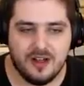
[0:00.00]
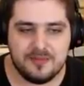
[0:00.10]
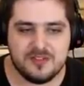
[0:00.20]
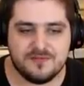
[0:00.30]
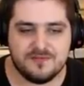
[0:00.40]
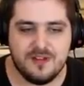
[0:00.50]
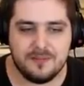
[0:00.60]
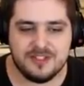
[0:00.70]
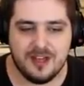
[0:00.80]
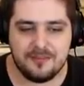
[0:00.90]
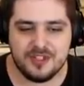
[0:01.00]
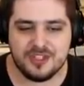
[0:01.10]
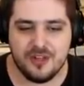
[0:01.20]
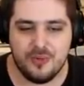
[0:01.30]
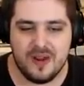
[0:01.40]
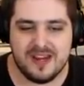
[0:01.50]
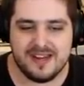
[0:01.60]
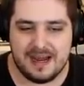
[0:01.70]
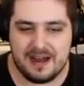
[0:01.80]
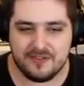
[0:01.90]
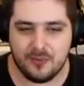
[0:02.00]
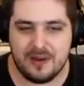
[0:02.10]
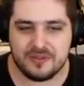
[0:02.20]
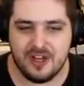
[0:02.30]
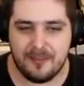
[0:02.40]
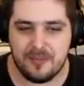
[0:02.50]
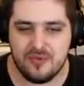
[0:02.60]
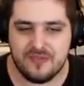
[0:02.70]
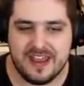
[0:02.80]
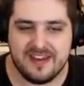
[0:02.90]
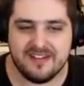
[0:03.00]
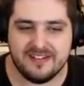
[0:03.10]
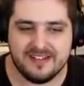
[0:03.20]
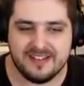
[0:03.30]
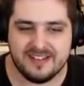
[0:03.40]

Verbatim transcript: I'm just I'm so, I'm just so weirded out how the wheels aren't moving.